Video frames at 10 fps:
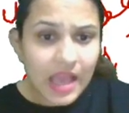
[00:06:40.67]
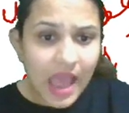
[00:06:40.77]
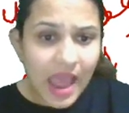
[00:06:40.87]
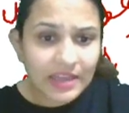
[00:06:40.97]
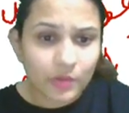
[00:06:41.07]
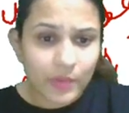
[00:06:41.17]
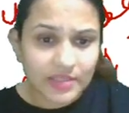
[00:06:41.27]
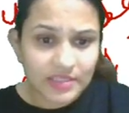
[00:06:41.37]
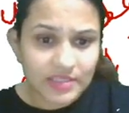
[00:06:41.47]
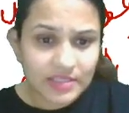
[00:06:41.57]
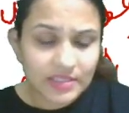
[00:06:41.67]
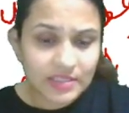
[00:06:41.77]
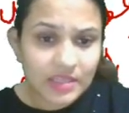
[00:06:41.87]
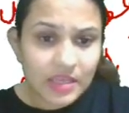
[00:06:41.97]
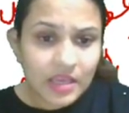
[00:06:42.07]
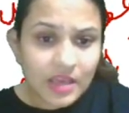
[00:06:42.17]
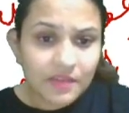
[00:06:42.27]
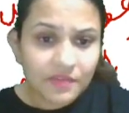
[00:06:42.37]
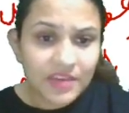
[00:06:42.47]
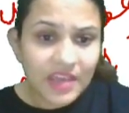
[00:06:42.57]
and quizzes.
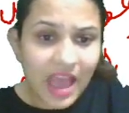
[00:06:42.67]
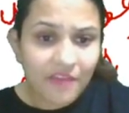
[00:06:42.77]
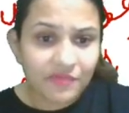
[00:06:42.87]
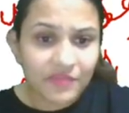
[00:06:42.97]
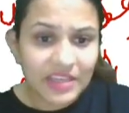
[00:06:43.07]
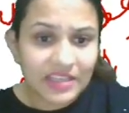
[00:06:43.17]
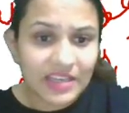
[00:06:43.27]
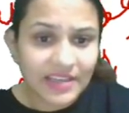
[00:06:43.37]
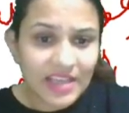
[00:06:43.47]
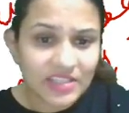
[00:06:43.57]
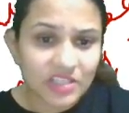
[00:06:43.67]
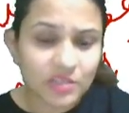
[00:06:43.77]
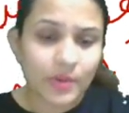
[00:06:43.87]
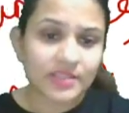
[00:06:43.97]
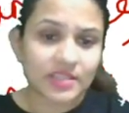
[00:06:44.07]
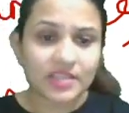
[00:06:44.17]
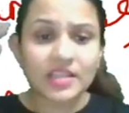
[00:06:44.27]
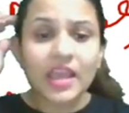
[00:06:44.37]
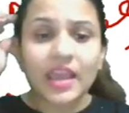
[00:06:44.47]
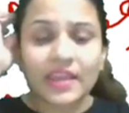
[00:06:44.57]
We have weekly tests and quizzes.
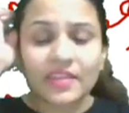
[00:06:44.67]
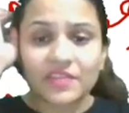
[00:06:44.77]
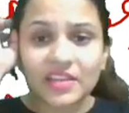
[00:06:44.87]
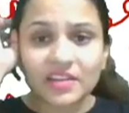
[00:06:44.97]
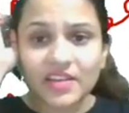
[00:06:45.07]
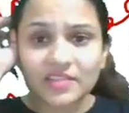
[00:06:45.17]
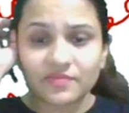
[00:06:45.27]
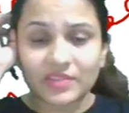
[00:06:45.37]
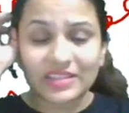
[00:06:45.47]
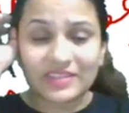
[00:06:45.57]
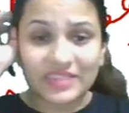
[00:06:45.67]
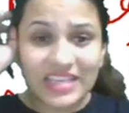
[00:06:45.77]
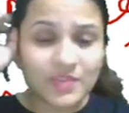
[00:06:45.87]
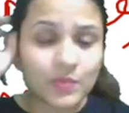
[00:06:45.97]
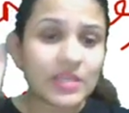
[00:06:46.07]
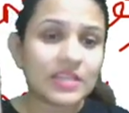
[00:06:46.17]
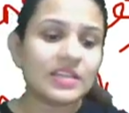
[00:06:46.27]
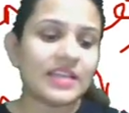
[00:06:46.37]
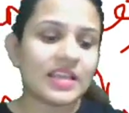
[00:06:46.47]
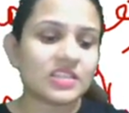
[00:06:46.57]
In the weekly test, these weekly
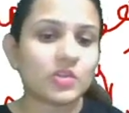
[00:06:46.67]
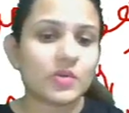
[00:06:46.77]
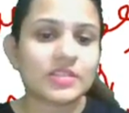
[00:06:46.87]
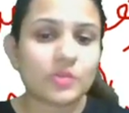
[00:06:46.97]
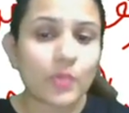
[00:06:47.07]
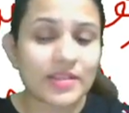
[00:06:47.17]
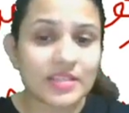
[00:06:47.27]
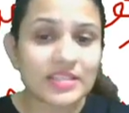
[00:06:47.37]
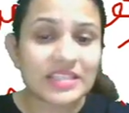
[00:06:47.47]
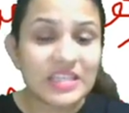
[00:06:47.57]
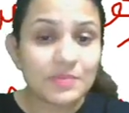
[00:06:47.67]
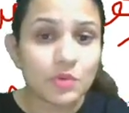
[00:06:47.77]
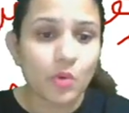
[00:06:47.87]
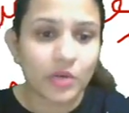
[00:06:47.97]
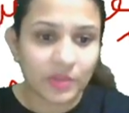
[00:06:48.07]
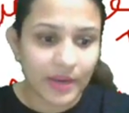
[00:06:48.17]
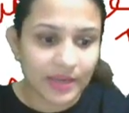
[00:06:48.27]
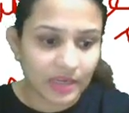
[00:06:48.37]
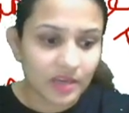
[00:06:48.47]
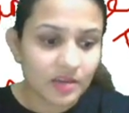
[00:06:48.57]
tests and quizzes keep you
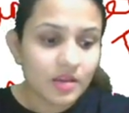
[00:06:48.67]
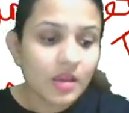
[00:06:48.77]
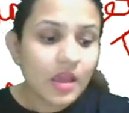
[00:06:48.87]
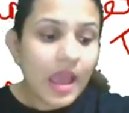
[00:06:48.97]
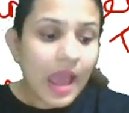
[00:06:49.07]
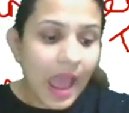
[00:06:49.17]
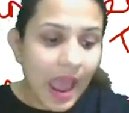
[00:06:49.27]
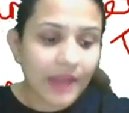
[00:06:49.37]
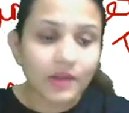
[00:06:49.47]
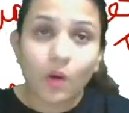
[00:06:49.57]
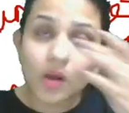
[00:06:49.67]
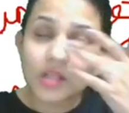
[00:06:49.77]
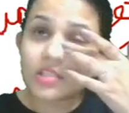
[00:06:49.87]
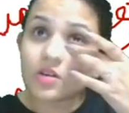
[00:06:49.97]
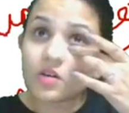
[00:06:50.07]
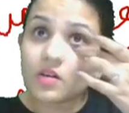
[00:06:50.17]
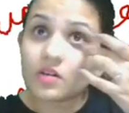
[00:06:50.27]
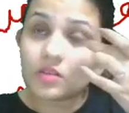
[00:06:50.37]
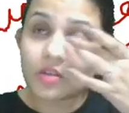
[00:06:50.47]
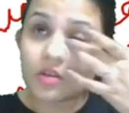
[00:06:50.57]
motivated, and also,
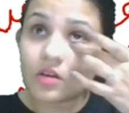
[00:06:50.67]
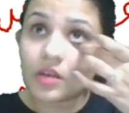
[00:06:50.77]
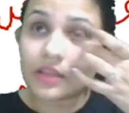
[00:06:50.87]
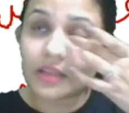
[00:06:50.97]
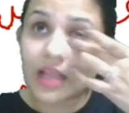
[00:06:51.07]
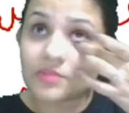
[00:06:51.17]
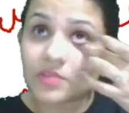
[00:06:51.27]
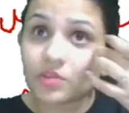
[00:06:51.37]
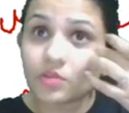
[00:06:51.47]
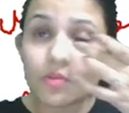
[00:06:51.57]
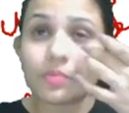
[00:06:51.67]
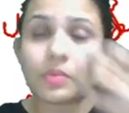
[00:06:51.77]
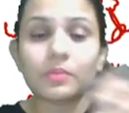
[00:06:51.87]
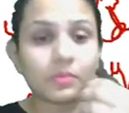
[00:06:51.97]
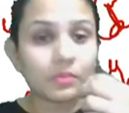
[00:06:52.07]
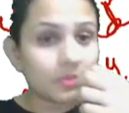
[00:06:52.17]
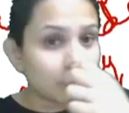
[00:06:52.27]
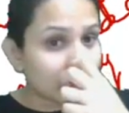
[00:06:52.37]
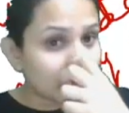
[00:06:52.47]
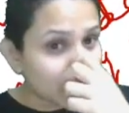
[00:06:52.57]
it helps you
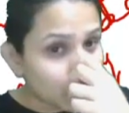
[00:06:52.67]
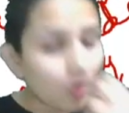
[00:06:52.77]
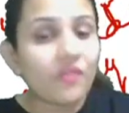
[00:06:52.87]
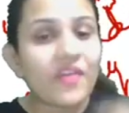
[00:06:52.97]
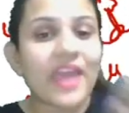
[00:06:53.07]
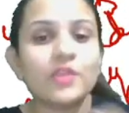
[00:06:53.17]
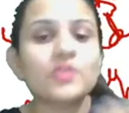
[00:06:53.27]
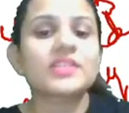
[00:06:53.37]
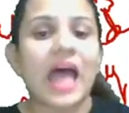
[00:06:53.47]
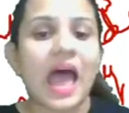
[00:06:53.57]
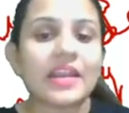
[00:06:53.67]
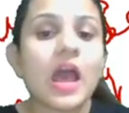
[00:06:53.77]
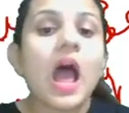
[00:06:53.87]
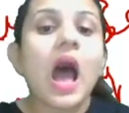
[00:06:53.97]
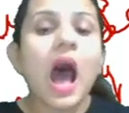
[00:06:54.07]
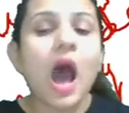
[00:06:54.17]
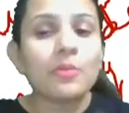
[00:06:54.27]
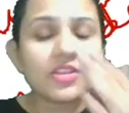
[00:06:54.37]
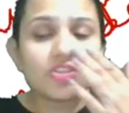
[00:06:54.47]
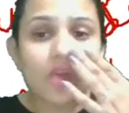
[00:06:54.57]
to know where you stand, how
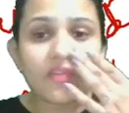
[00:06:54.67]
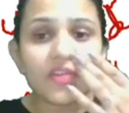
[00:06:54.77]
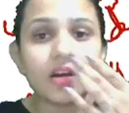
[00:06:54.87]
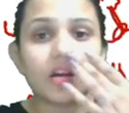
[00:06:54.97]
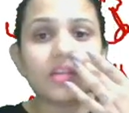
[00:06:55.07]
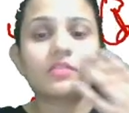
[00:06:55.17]
much you have learned,